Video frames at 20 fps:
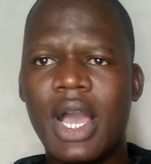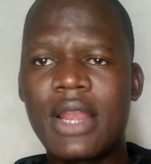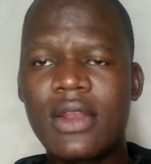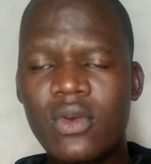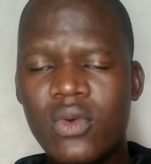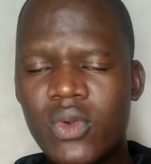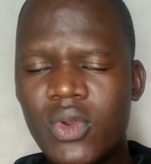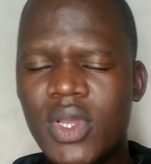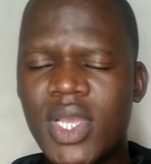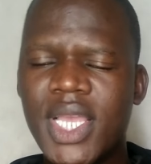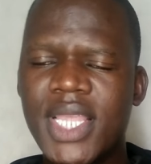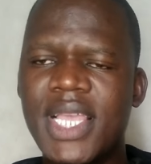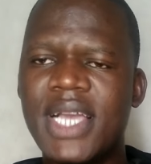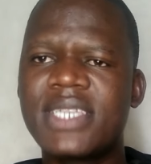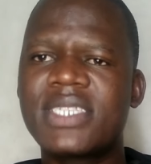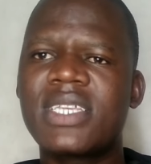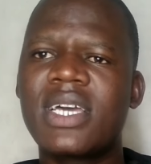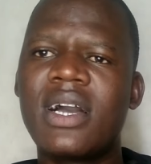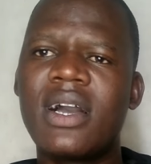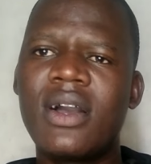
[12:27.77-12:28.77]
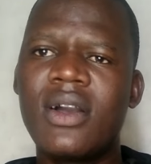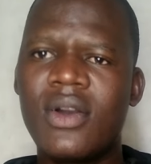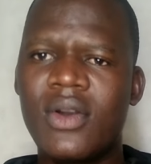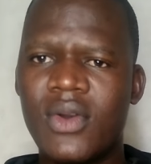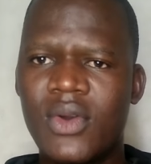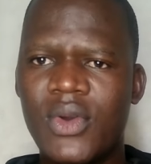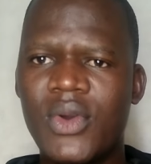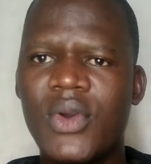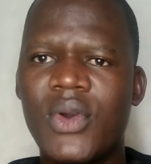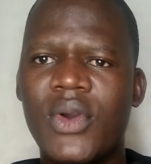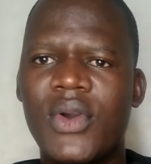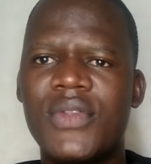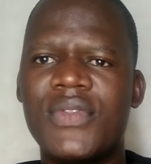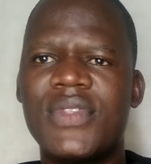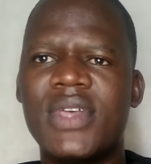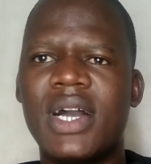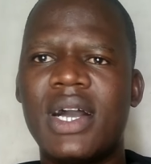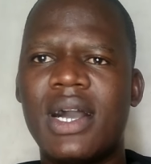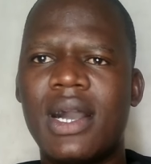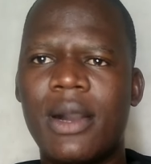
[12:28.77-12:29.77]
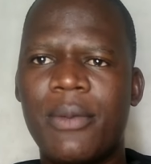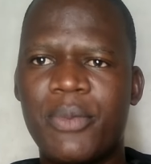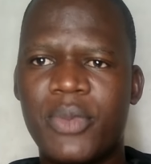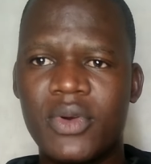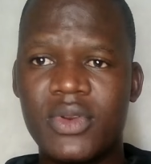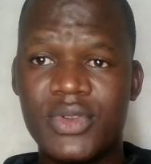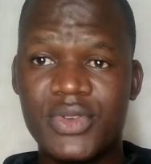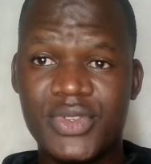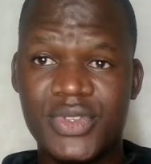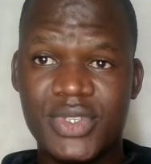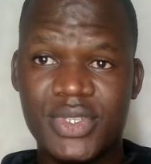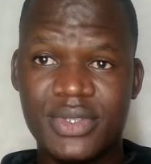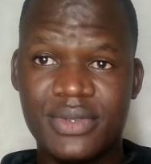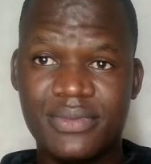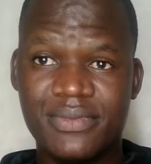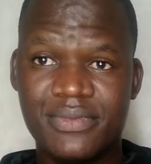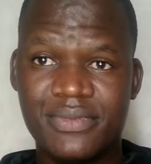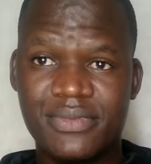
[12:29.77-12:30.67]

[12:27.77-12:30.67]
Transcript: and Uhuru Kenyatta on their apology?